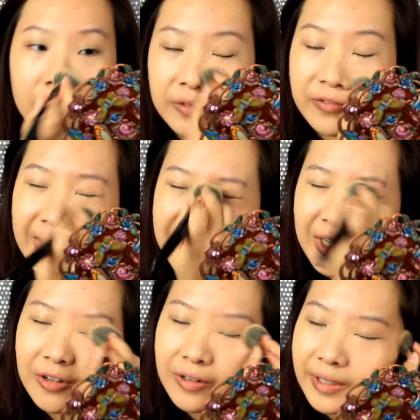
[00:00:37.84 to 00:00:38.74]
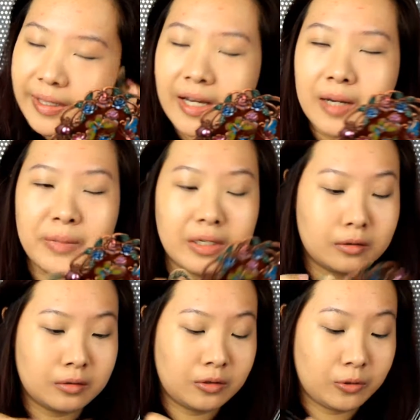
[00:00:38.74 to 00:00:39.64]
And if you guys hear a
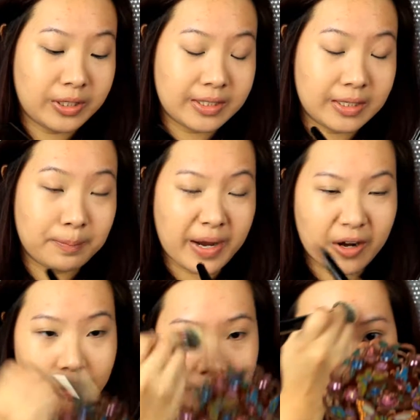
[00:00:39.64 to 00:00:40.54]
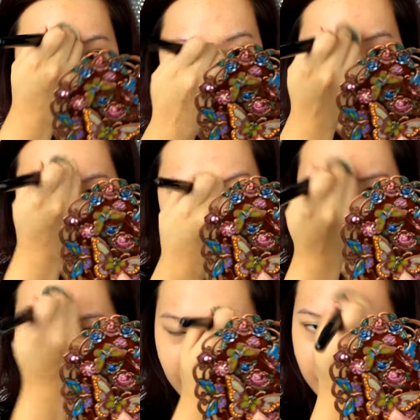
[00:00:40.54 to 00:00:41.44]
humming noise in the background, that's
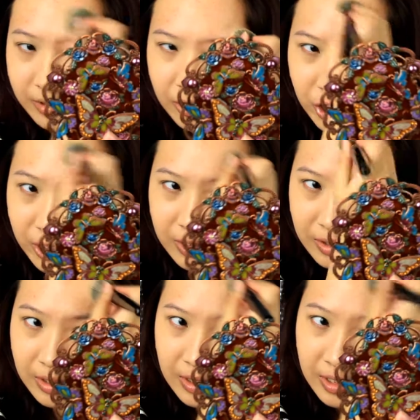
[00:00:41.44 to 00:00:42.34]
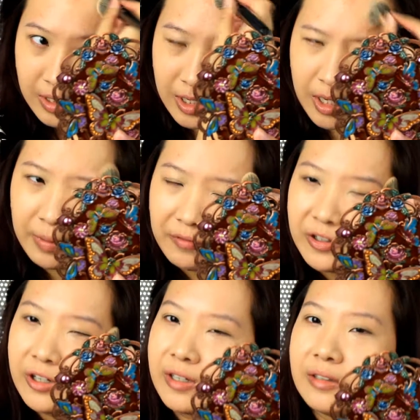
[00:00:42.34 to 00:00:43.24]
my air conditioning. I
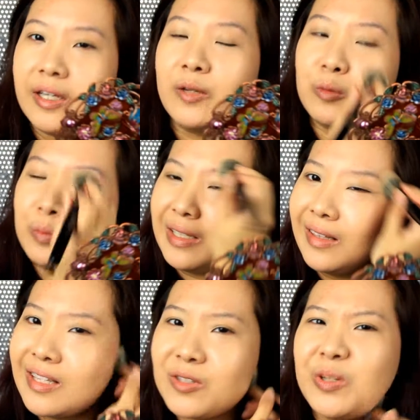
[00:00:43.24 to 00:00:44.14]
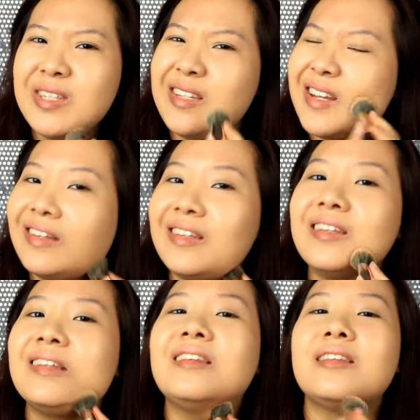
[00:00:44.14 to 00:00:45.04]
figured that it would be less noisy
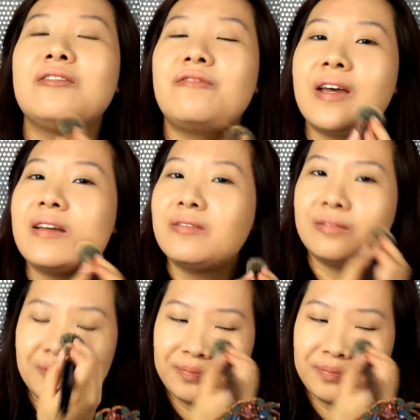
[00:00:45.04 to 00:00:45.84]
than the fan,